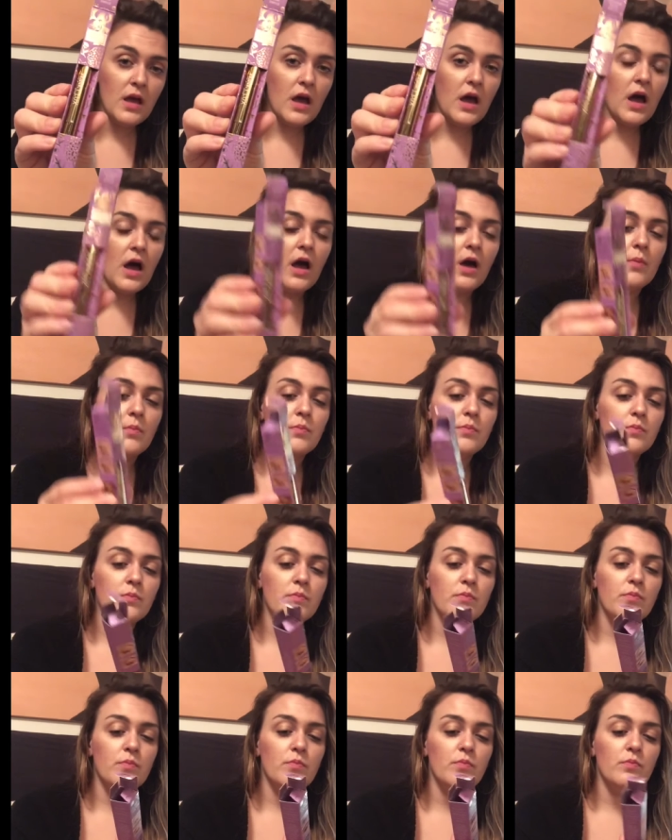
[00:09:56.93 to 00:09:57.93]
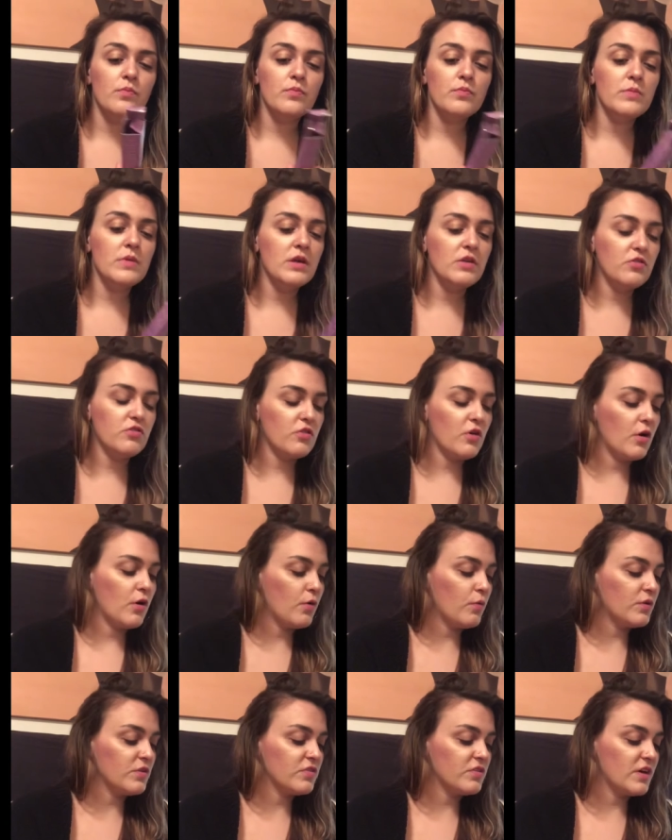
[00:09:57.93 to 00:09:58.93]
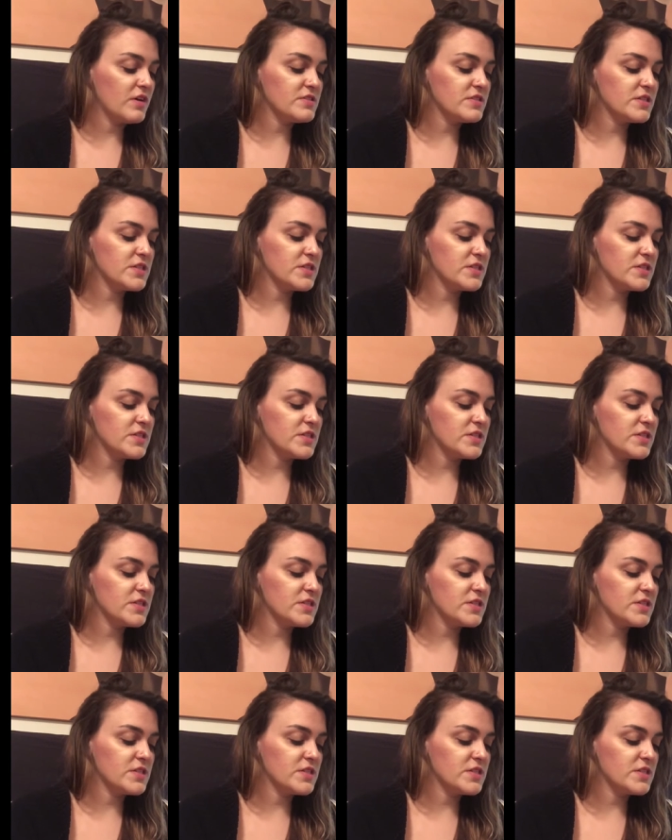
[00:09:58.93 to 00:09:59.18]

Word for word: Um, so what's nice